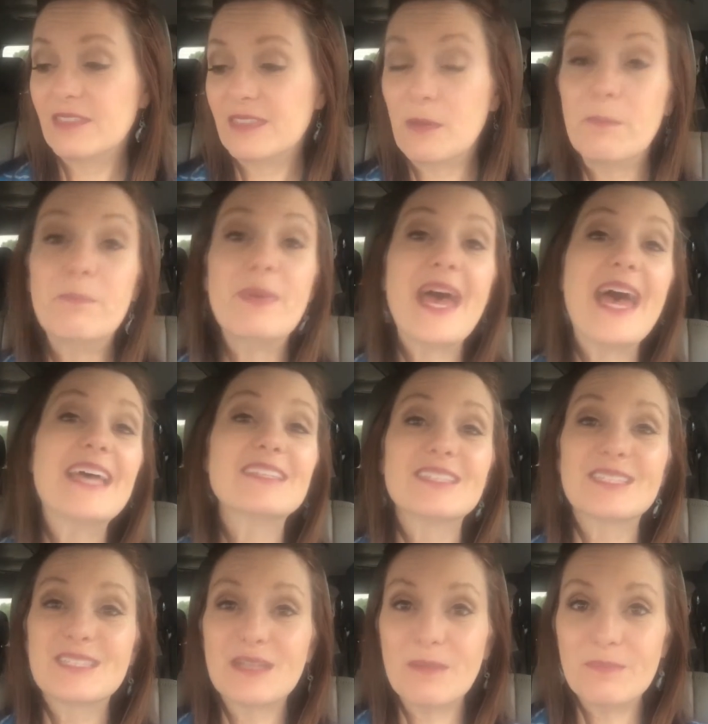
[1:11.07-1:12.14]
the
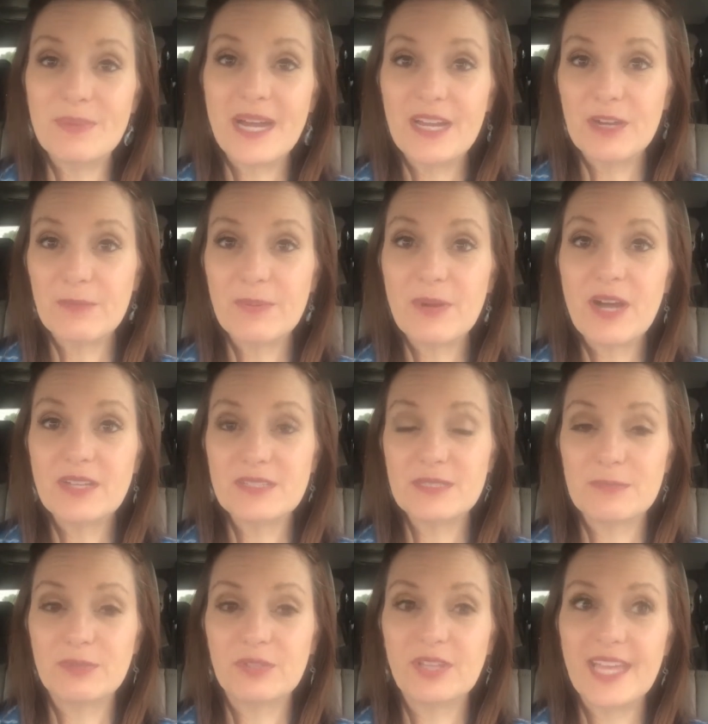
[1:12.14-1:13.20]
best buyer
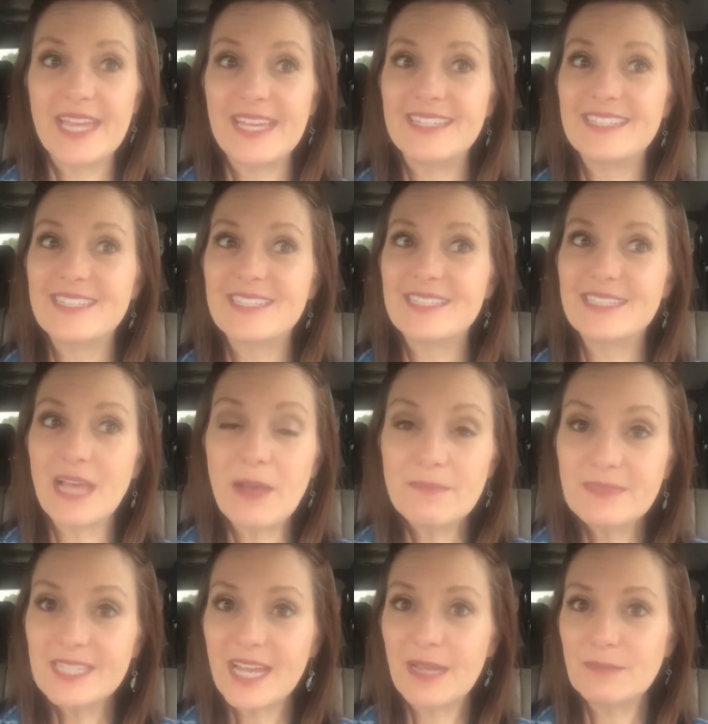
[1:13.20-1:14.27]
possible and
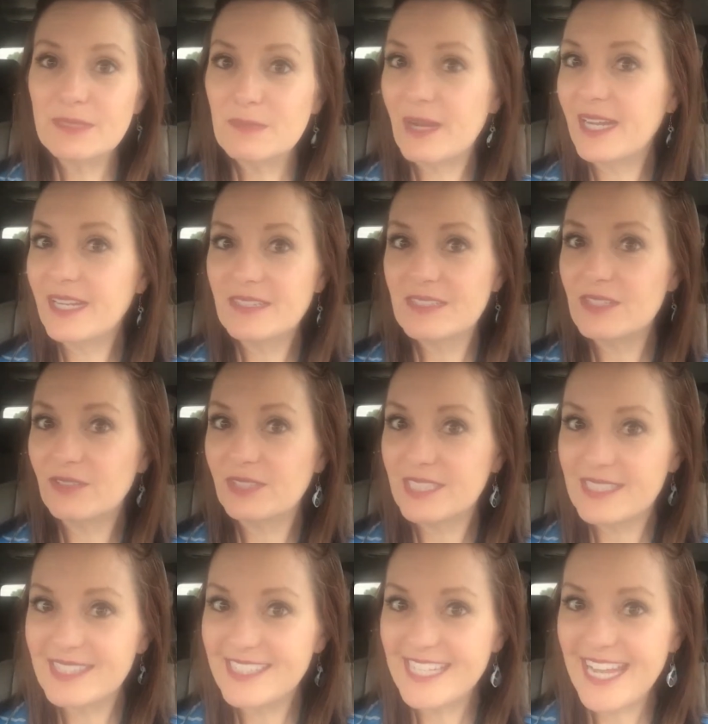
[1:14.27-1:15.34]
sometimes buyers don't
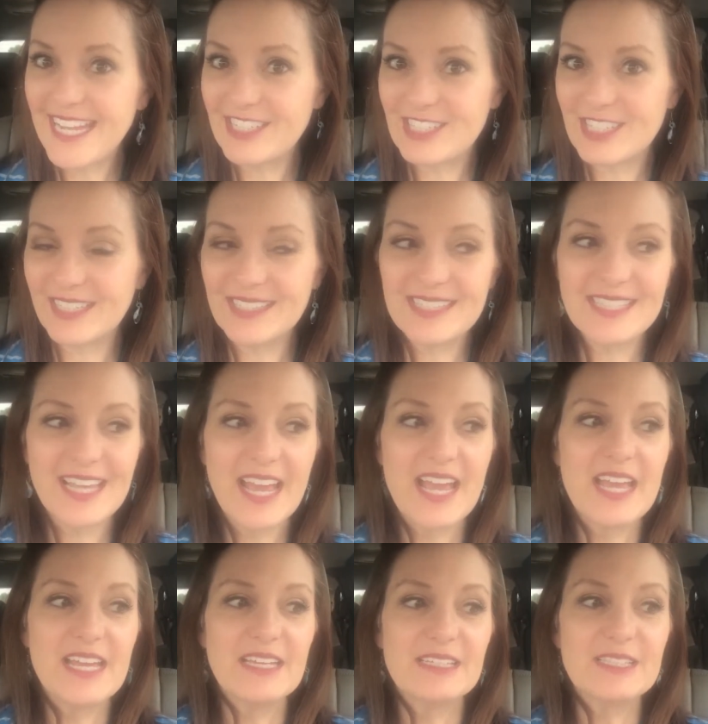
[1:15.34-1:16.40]
listen to agents
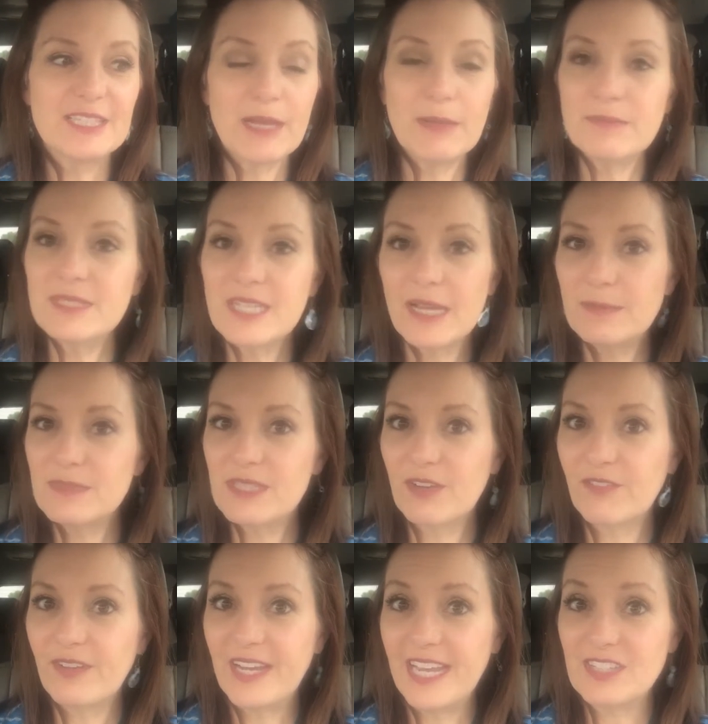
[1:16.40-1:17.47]
Sometimes
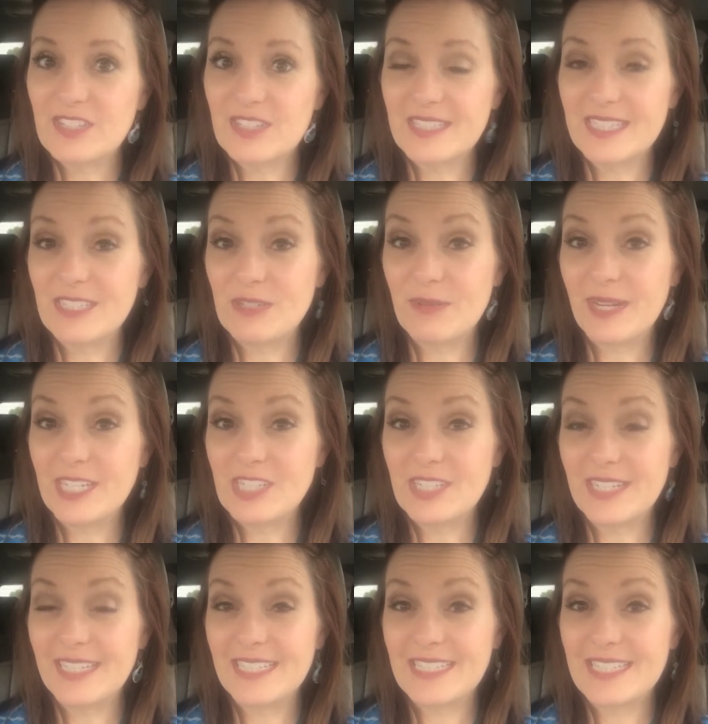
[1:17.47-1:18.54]
their financial
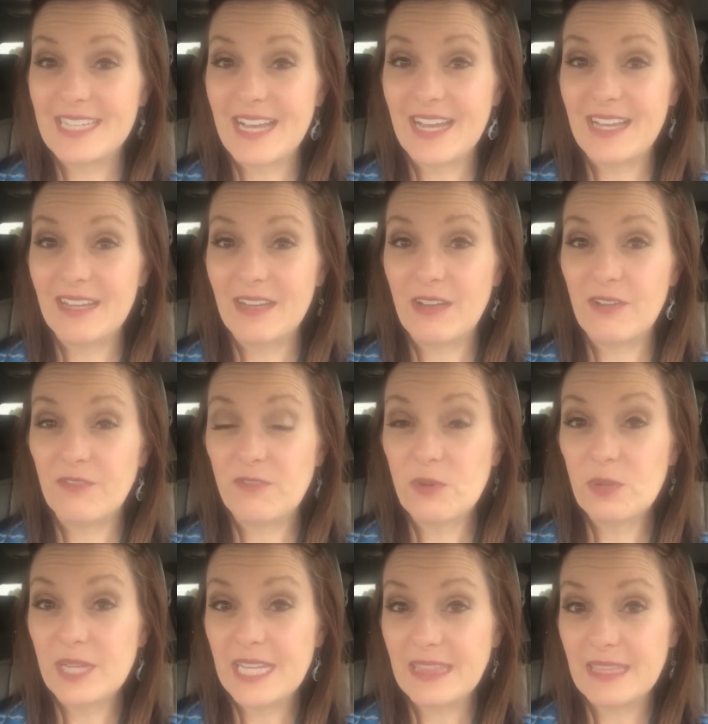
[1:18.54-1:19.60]
situation is not
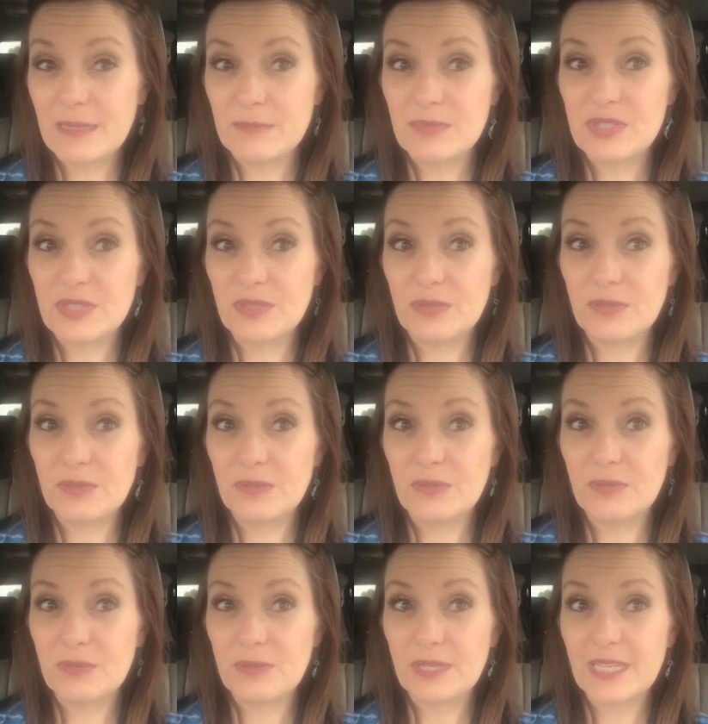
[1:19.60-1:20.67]
affording them
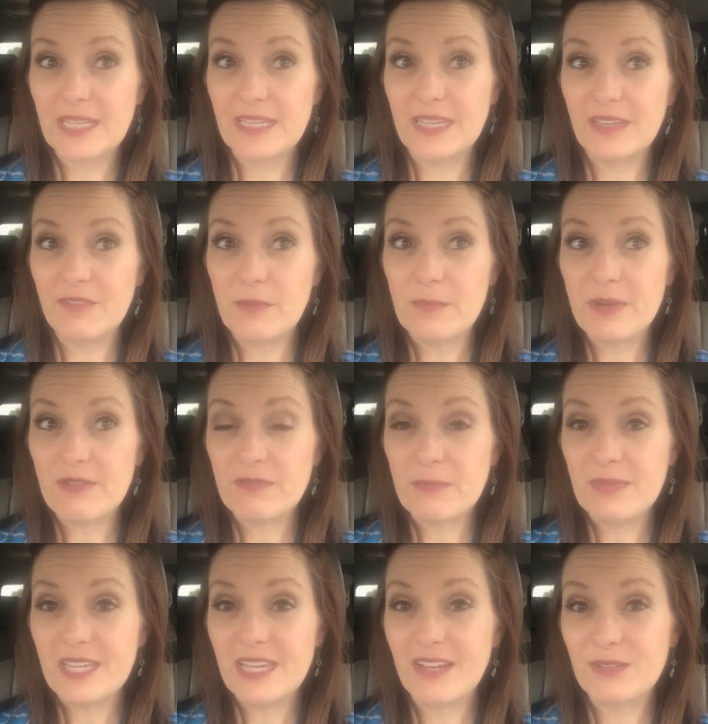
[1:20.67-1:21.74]
to give above
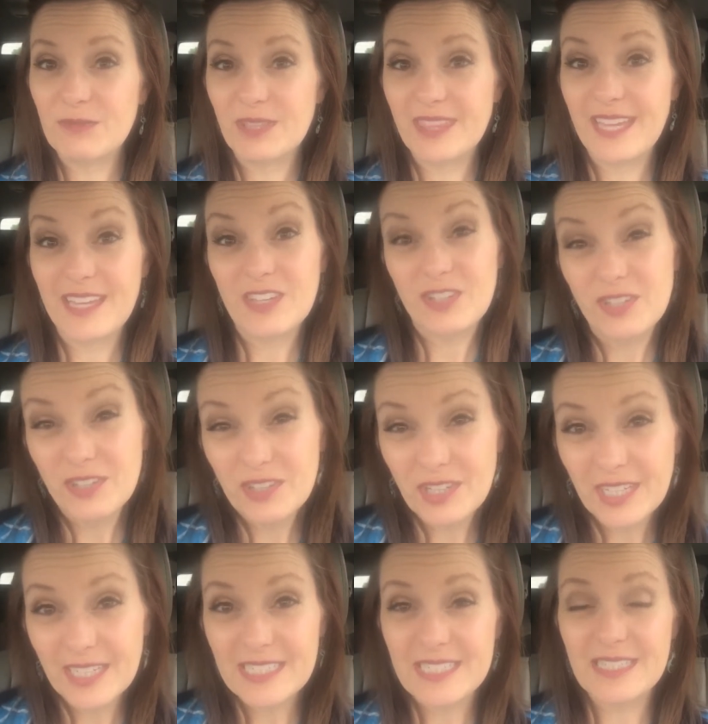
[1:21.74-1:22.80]
and beyond what they
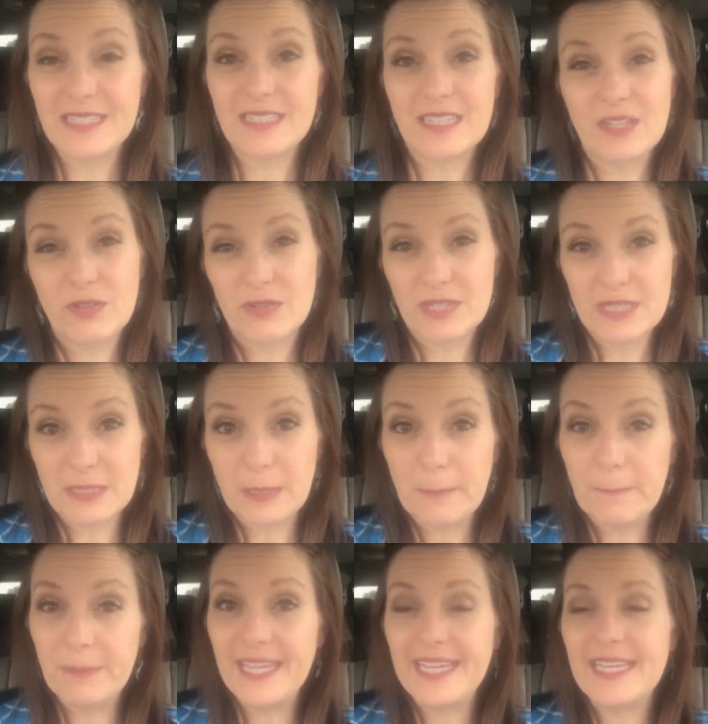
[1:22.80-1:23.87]
could in order to
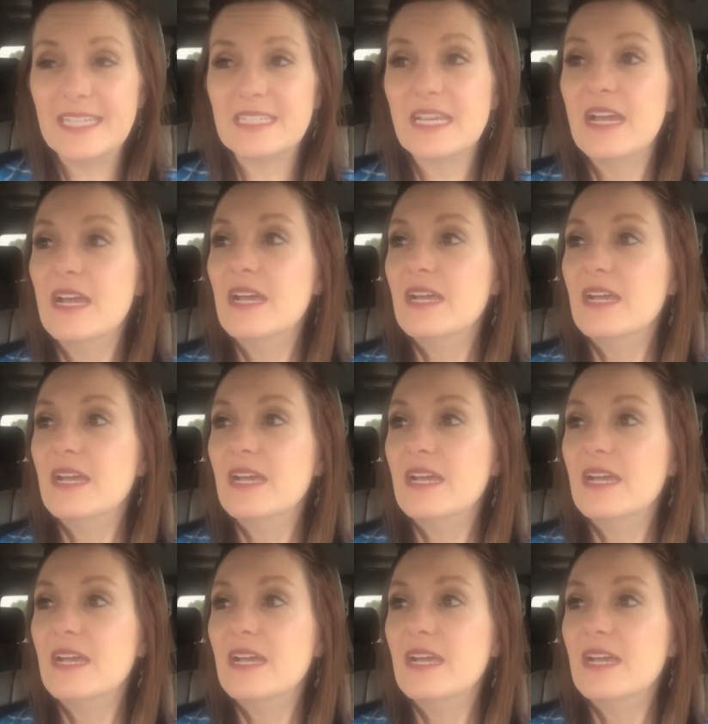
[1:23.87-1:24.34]
compete.